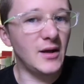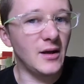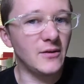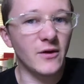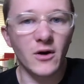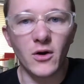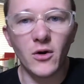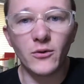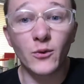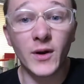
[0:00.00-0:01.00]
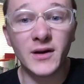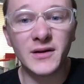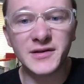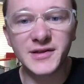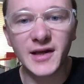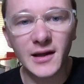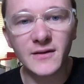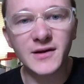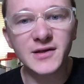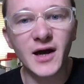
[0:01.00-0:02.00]
in their own written C
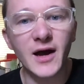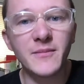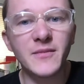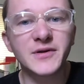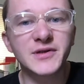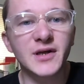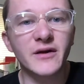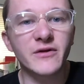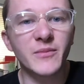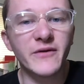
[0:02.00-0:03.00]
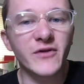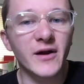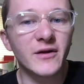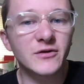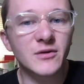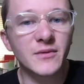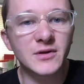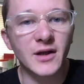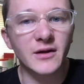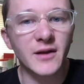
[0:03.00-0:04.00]
this time instead of the B-flat instruments
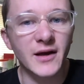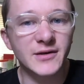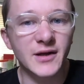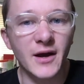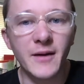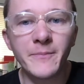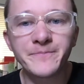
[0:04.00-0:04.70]
like last time.